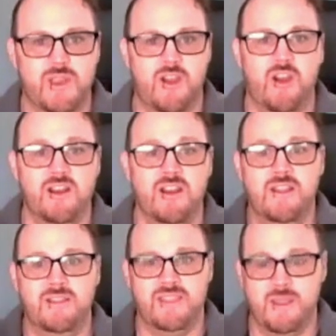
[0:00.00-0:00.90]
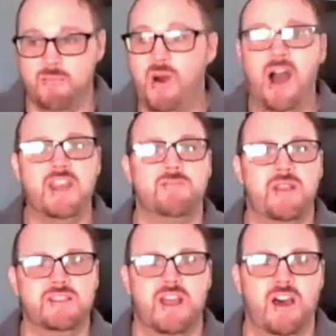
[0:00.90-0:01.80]
are the
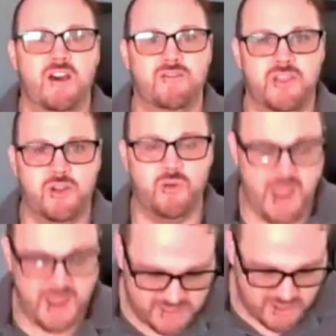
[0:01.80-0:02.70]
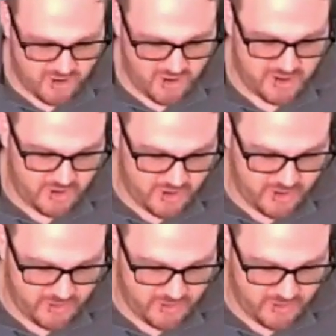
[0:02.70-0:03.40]
embodiment of the Christ on earth.